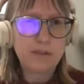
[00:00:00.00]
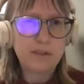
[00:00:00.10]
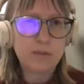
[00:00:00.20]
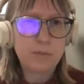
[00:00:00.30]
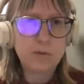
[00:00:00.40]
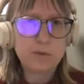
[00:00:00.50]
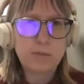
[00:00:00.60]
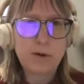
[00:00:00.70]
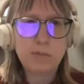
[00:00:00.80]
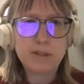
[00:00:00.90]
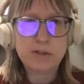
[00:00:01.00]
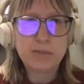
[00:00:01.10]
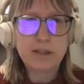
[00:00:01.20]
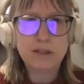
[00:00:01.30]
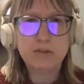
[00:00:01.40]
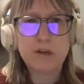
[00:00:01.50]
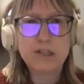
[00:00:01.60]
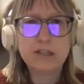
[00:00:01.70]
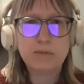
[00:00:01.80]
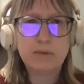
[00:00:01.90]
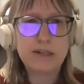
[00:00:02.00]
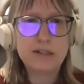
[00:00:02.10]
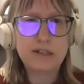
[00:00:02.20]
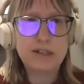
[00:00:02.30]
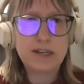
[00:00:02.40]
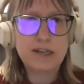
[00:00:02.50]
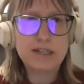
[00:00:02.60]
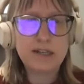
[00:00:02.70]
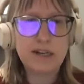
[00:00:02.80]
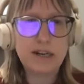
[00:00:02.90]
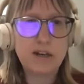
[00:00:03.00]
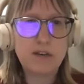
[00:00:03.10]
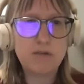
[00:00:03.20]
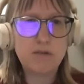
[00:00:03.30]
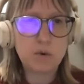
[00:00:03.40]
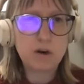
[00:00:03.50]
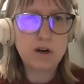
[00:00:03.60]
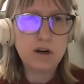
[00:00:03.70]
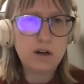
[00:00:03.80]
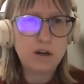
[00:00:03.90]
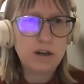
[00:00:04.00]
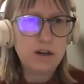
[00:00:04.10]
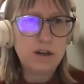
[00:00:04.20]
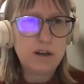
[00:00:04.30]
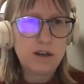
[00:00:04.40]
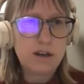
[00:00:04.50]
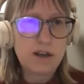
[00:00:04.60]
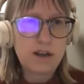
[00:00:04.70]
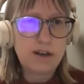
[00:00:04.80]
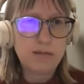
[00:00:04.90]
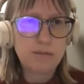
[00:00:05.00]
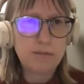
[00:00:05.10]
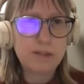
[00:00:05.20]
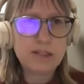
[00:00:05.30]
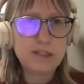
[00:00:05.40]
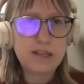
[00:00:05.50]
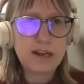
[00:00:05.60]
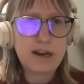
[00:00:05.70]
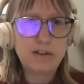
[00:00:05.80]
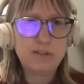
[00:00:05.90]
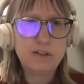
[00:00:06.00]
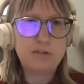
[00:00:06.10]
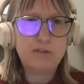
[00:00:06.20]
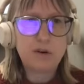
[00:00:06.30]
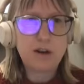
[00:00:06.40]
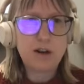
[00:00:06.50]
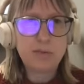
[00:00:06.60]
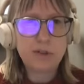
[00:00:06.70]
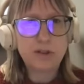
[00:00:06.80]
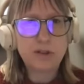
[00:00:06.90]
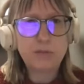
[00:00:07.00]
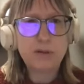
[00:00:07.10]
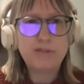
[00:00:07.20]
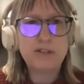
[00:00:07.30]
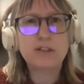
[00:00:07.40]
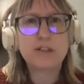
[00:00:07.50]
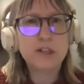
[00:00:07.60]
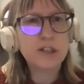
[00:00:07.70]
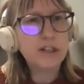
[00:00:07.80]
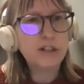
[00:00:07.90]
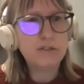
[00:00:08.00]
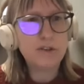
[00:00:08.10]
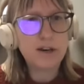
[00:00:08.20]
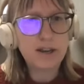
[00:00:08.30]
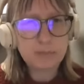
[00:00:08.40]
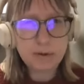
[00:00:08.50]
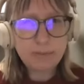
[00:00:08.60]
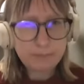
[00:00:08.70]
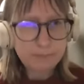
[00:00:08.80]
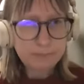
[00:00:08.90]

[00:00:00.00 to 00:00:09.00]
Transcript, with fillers: This book was published by The Crossing Press in 1984. And please stay after for an optional brief discussion if you're able.